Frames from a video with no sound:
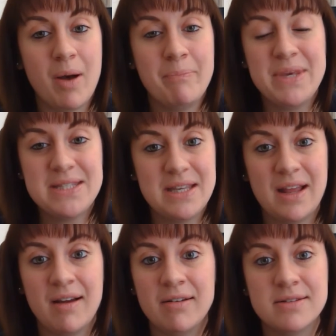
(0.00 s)
I'm missing
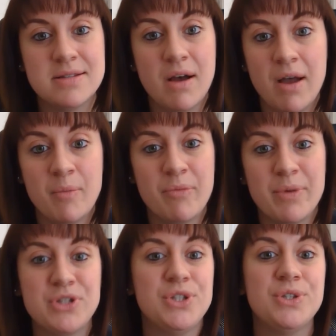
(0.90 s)
out on time with
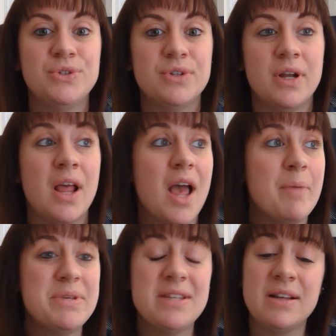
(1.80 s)
my children. I'm
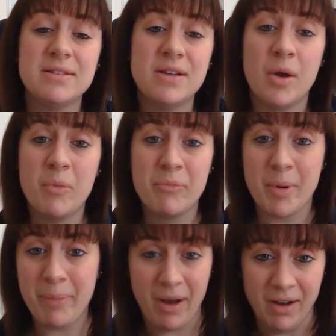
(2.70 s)
missing out on time with my
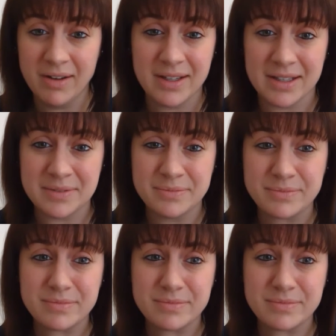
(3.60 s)
partner.